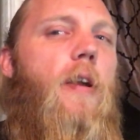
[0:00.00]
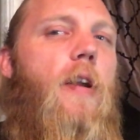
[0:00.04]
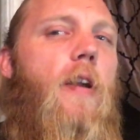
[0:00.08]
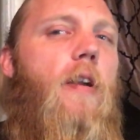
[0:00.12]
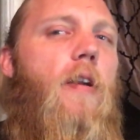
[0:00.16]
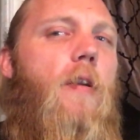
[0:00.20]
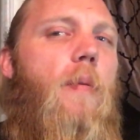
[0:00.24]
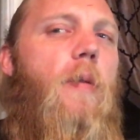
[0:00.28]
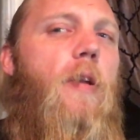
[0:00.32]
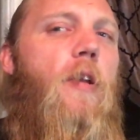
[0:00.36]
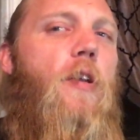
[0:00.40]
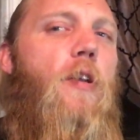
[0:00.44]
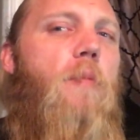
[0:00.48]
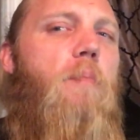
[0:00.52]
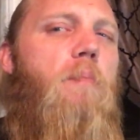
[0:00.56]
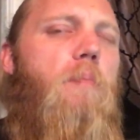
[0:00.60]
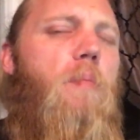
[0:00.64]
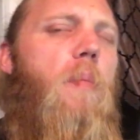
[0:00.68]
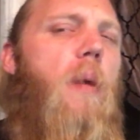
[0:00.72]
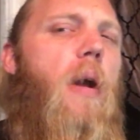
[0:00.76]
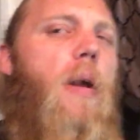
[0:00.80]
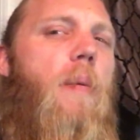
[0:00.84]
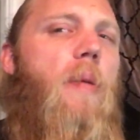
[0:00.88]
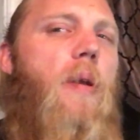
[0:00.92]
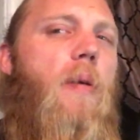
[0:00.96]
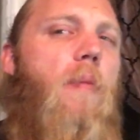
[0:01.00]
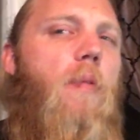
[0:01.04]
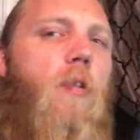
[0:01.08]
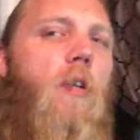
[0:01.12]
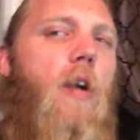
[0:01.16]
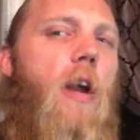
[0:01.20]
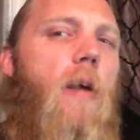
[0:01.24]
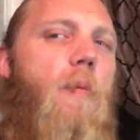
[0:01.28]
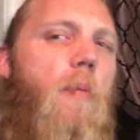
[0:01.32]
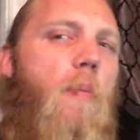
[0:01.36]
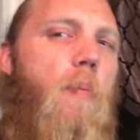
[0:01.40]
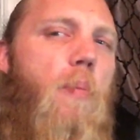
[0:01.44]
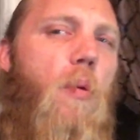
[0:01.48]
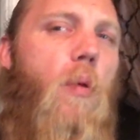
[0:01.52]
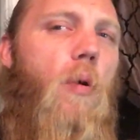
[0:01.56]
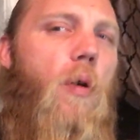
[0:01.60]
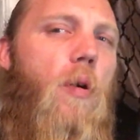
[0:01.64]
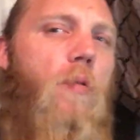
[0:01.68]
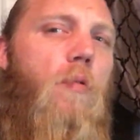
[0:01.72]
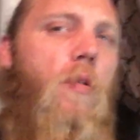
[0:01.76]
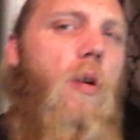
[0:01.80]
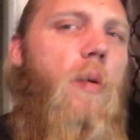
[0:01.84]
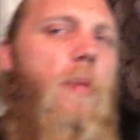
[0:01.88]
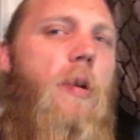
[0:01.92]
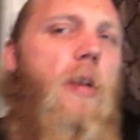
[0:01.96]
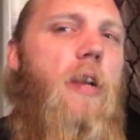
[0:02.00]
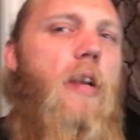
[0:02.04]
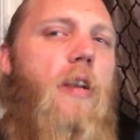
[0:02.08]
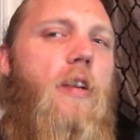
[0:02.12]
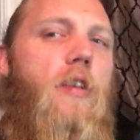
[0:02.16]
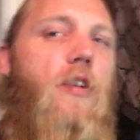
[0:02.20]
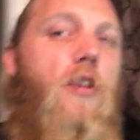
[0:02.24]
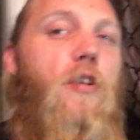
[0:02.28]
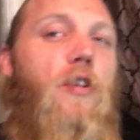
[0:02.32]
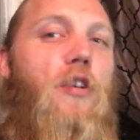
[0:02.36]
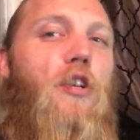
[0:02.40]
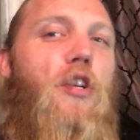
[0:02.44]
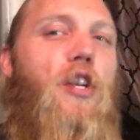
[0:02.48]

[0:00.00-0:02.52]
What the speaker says: You know what I mean? You might be able to grab a board, rub it against your